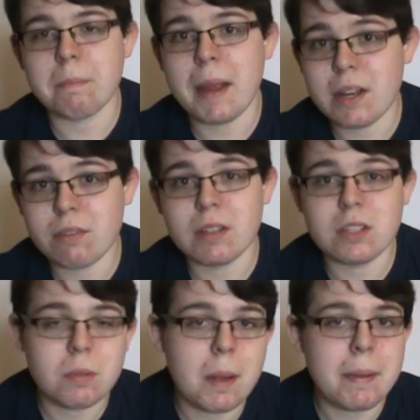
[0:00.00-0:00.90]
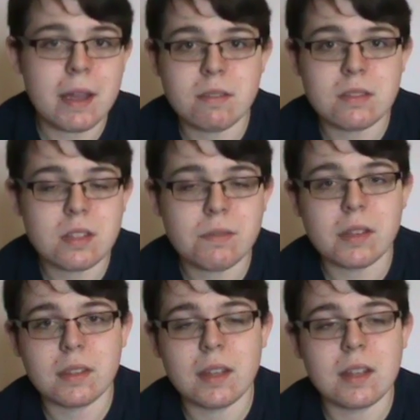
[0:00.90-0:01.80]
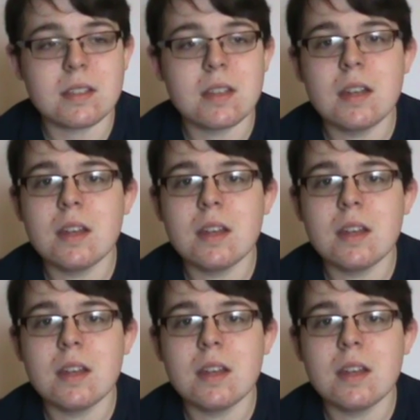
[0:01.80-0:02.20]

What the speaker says: pandering to my parents, stuff like that,